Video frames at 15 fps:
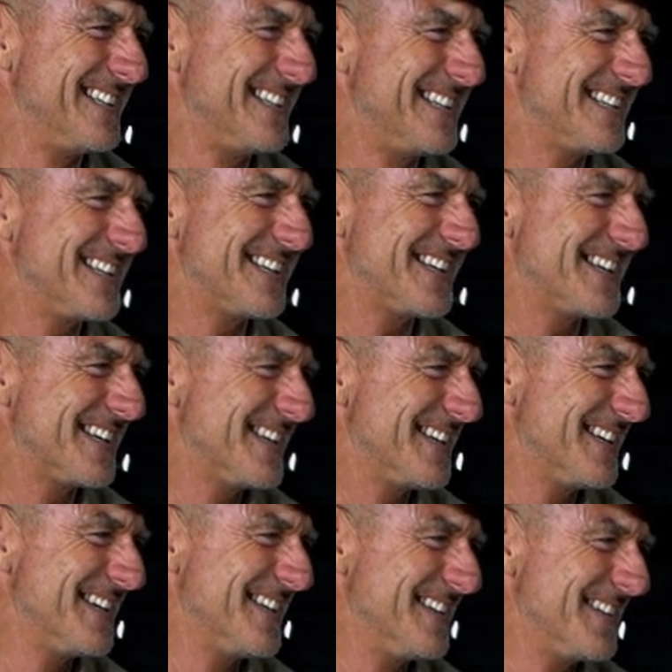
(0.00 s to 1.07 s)

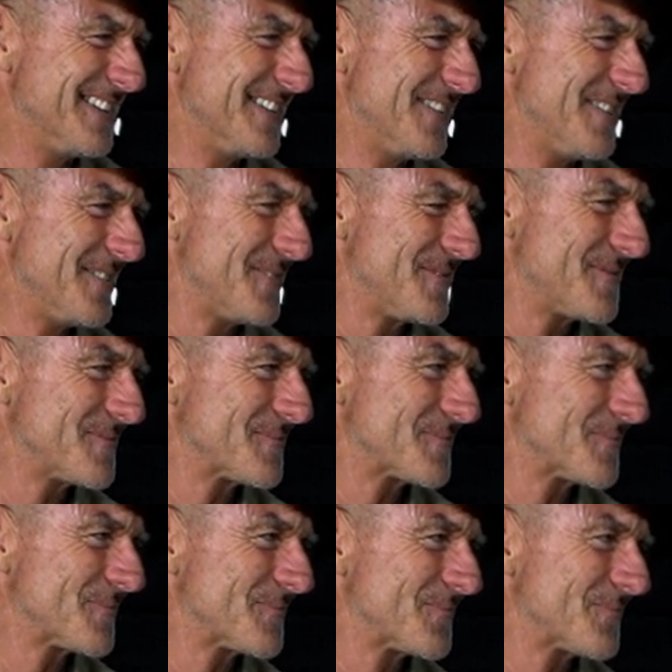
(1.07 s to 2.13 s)

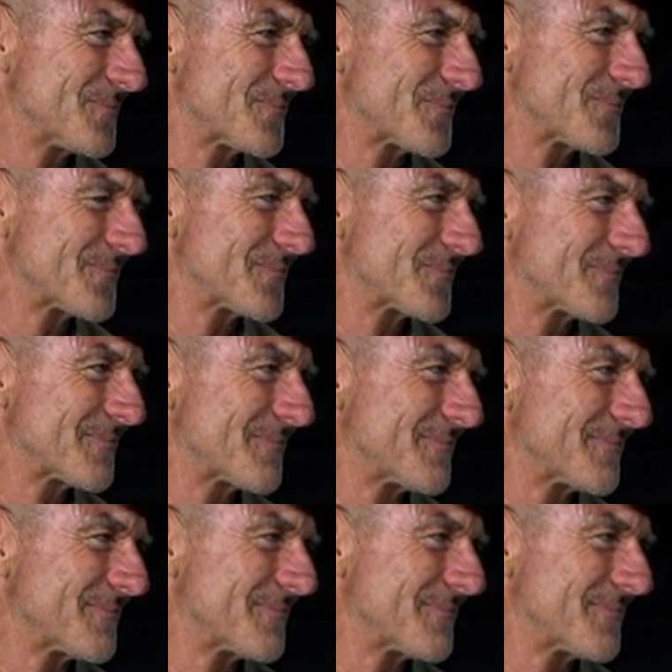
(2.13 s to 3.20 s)

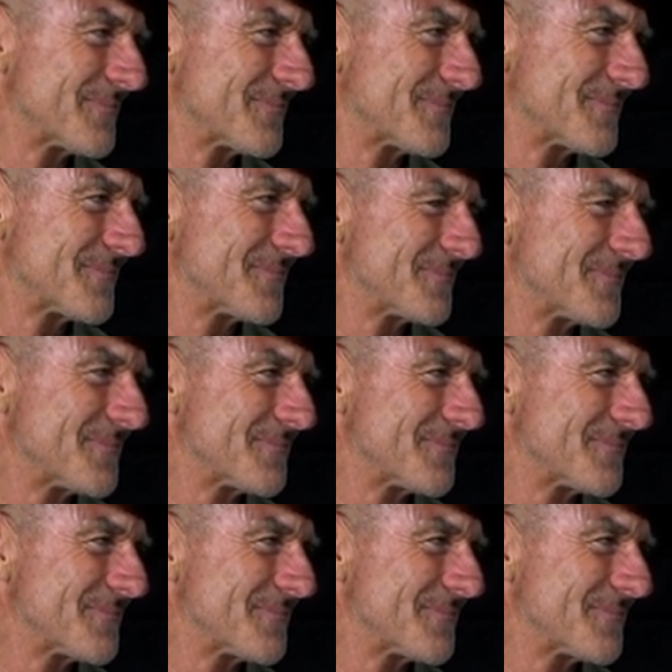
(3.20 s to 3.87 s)
The person shown says nothing.